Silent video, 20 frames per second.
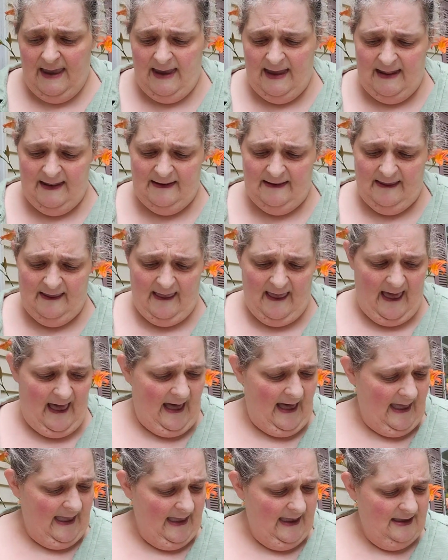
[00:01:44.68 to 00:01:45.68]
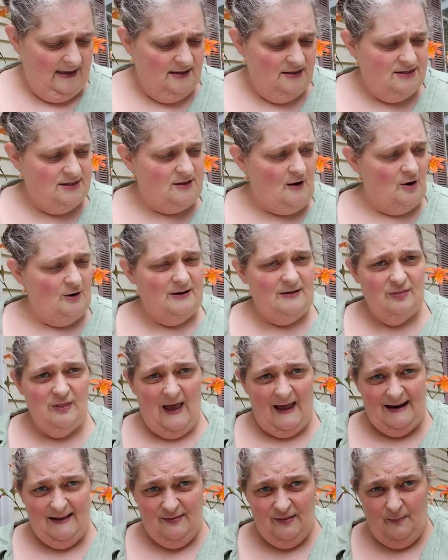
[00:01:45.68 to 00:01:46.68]
And I started
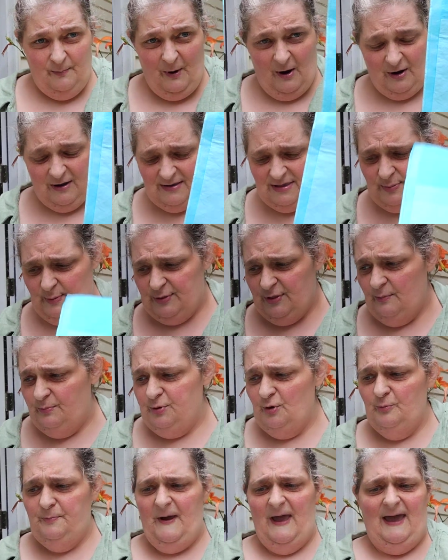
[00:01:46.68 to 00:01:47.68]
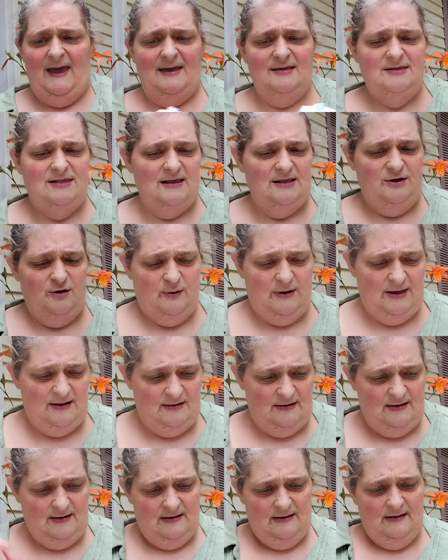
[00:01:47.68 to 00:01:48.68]
lining the buckets with the blue pads, and you
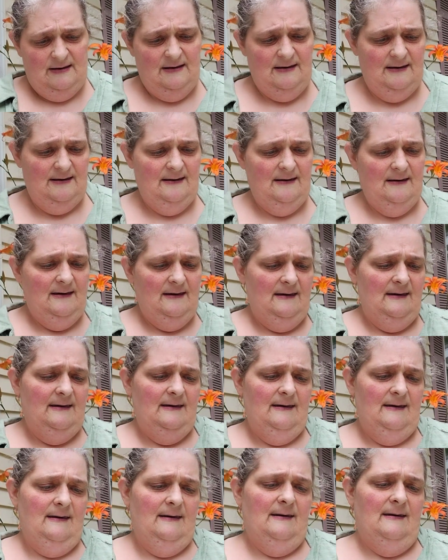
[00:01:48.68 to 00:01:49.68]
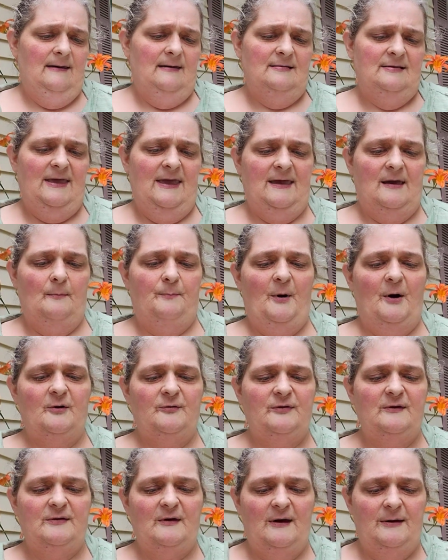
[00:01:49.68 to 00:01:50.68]
can take
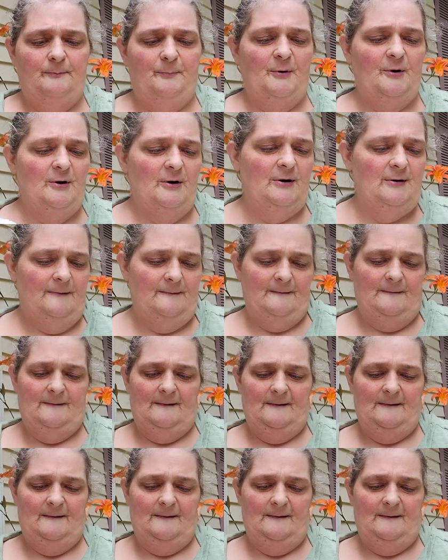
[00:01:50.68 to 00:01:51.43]
apart the diaper